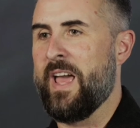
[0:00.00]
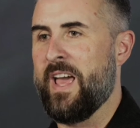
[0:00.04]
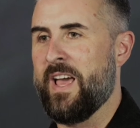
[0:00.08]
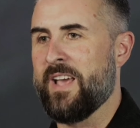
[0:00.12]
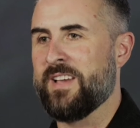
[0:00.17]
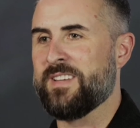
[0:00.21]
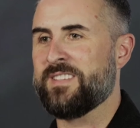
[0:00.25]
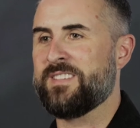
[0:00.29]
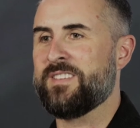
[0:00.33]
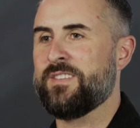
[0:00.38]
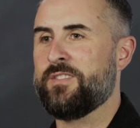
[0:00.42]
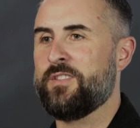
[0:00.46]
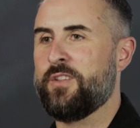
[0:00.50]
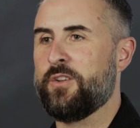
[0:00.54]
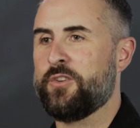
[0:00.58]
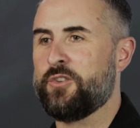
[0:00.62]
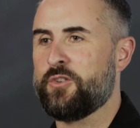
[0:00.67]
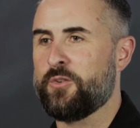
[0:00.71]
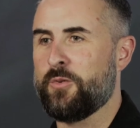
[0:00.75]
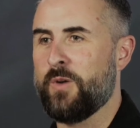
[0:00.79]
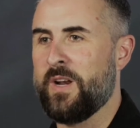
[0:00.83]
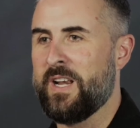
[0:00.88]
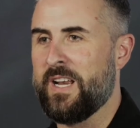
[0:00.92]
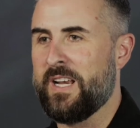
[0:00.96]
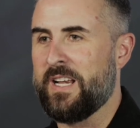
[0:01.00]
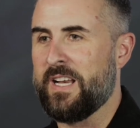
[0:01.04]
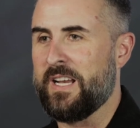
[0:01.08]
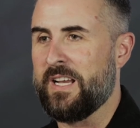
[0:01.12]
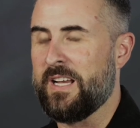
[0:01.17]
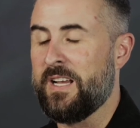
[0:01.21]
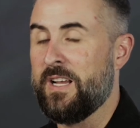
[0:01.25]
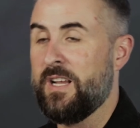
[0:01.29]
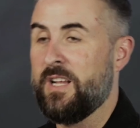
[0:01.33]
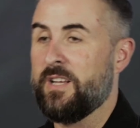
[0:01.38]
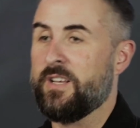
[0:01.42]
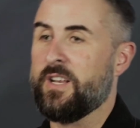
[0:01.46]
as the Trinity.
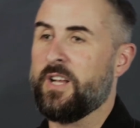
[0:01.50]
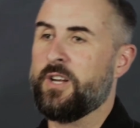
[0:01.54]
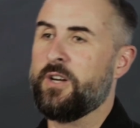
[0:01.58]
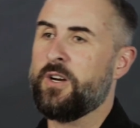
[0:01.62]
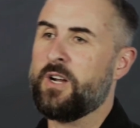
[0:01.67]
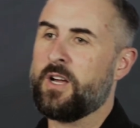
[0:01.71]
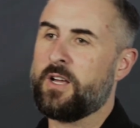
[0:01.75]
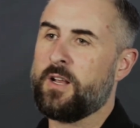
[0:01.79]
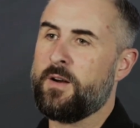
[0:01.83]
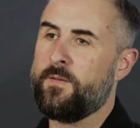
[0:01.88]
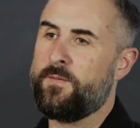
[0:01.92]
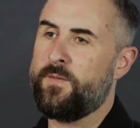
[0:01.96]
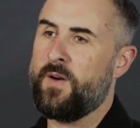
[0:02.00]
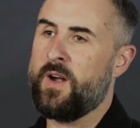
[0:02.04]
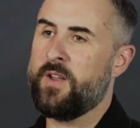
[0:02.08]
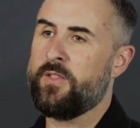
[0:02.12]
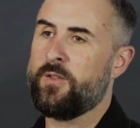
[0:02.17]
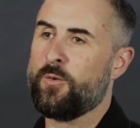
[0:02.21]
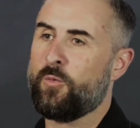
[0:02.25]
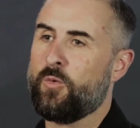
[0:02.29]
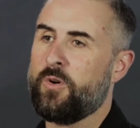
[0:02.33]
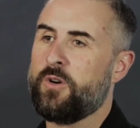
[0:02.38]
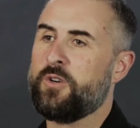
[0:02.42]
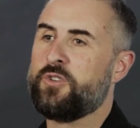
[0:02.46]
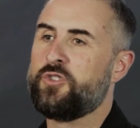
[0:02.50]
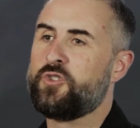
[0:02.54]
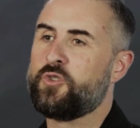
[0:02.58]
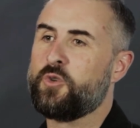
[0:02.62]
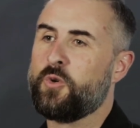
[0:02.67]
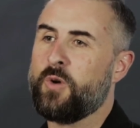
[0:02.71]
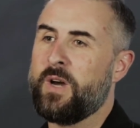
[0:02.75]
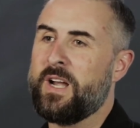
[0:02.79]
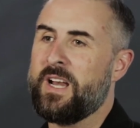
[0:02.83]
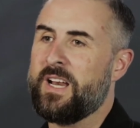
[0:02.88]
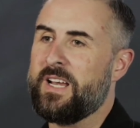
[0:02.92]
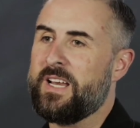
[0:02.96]
Now, you're not going to find the word
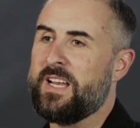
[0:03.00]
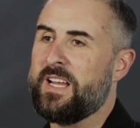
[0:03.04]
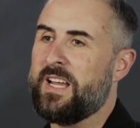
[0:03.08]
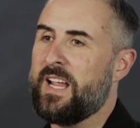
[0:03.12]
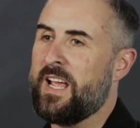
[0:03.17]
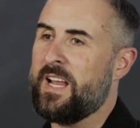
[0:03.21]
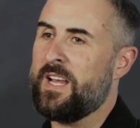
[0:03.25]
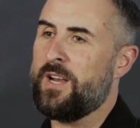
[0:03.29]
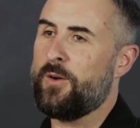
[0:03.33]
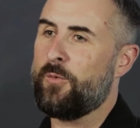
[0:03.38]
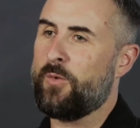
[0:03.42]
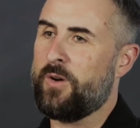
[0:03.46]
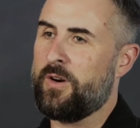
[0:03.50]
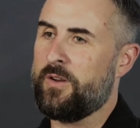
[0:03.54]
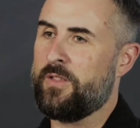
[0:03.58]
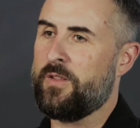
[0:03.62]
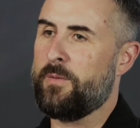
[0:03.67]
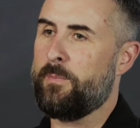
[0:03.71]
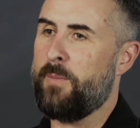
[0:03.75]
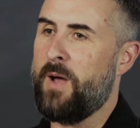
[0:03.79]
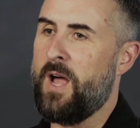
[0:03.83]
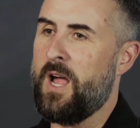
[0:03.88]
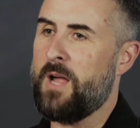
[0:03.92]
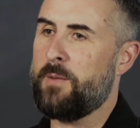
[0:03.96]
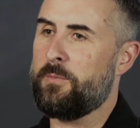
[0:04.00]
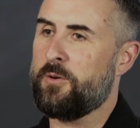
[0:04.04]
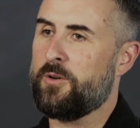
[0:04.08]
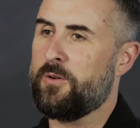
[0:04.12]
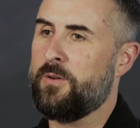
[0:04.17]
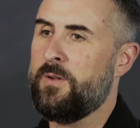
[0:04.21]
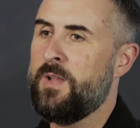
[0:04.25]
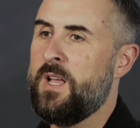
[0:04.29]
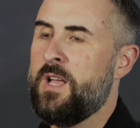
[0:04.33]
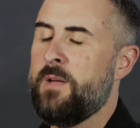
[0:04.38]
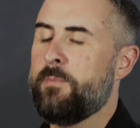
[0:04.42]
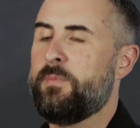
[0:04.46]
Trinity anywhere in the
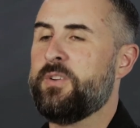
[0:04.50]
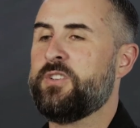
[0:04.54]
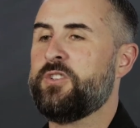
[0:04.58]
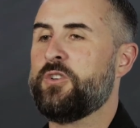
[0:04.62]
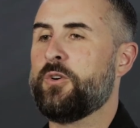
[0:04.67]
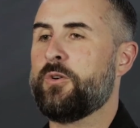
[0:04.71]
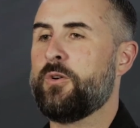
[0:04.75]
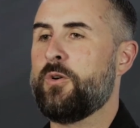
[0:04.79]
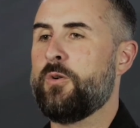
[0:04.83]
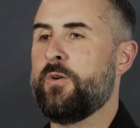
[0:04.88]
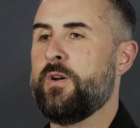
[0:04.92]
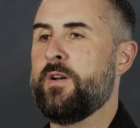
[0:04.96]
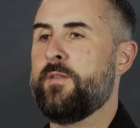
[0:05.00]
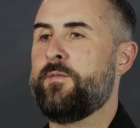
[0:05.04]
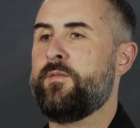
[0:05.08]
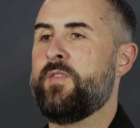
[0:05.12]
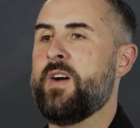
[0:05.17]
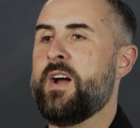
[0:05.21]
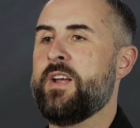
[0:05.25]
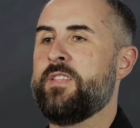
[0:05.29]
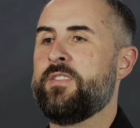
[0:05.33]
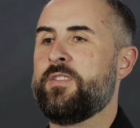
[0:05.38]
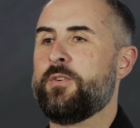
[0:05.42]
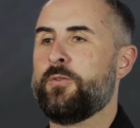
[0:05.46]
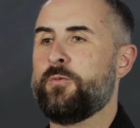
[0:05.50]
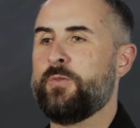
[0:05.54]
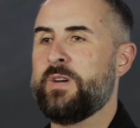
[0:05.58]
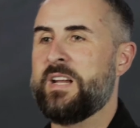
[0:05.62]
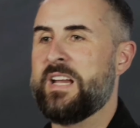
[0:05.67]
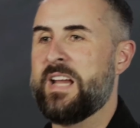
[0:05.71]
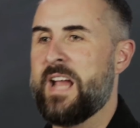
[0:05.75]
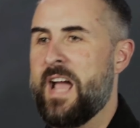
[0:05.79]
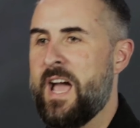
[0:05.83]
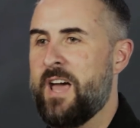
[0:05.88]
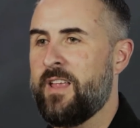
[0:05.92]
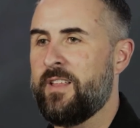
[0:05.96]
Bible, but you're going to find the
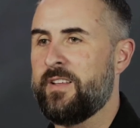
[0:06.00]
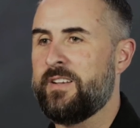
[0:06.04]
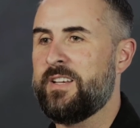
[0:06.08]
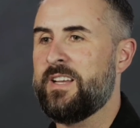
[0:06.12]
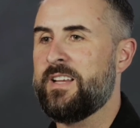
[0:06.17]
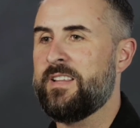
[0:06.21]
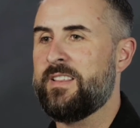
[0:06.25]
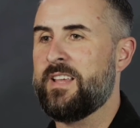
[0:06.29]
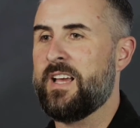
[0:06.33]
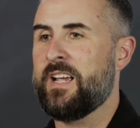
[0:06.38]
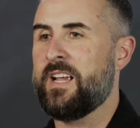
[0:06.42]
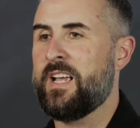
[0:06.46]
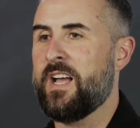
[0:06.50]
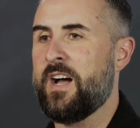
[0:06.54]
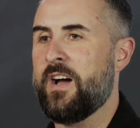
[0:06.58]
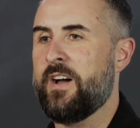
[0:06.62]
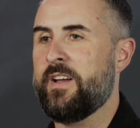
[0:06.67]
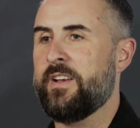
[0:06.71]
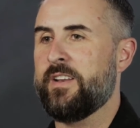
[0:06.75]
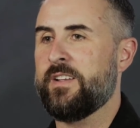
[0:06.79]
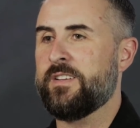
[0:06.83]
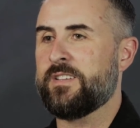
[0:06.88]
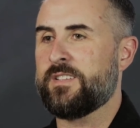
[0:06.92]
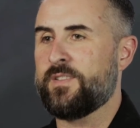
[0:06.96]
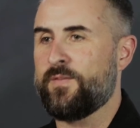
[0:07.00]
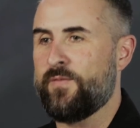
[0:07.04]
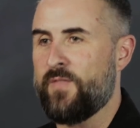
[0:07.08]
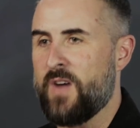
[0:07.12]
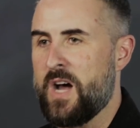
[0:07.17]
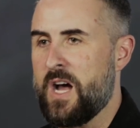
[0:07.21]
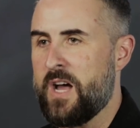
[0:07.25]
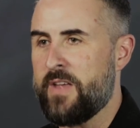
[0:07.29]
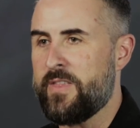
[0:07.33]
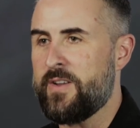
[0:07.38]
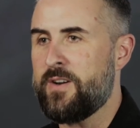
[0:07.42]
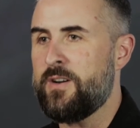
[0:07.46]
reality that God is
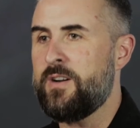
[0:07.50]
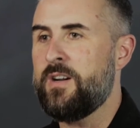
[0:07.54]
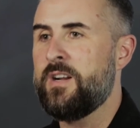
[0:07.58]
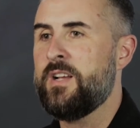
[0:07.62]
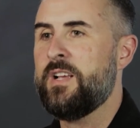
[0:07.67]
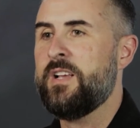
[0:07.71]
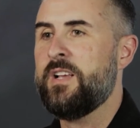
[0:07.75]
Father,